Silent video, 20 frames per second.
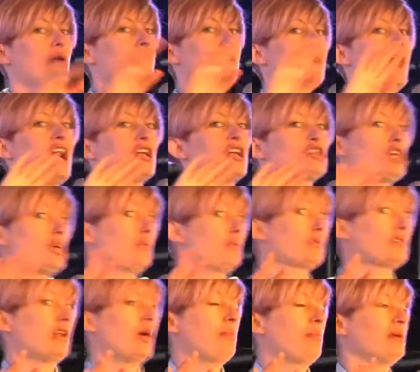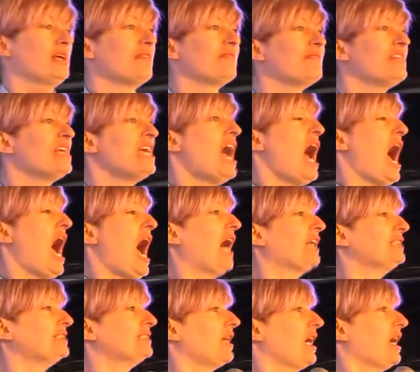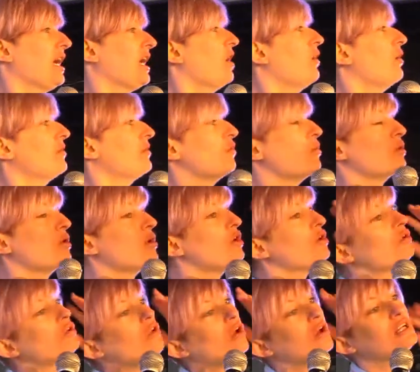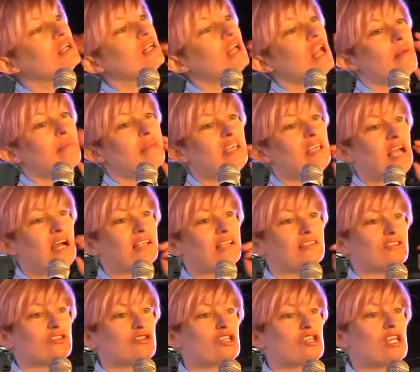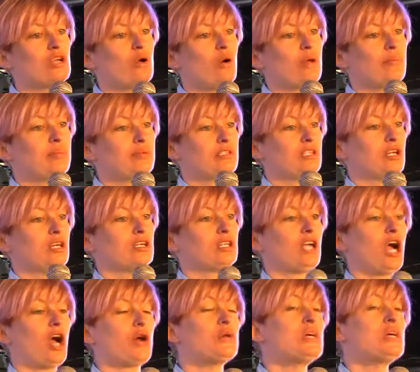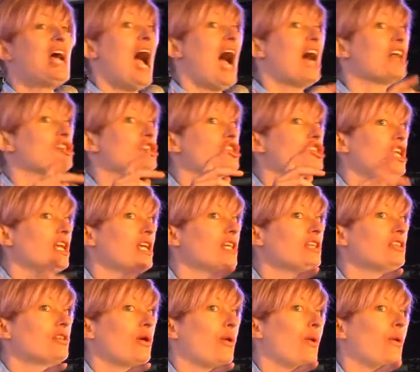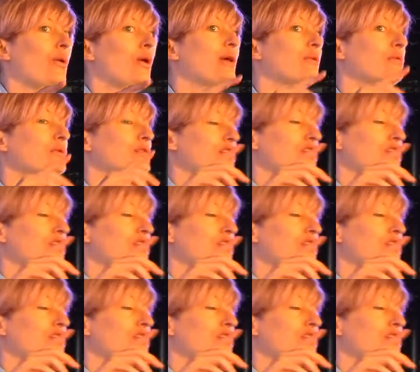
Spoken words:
And she wasn't happy. And with all the like clammy hands, she got impetigo. And she thought it was this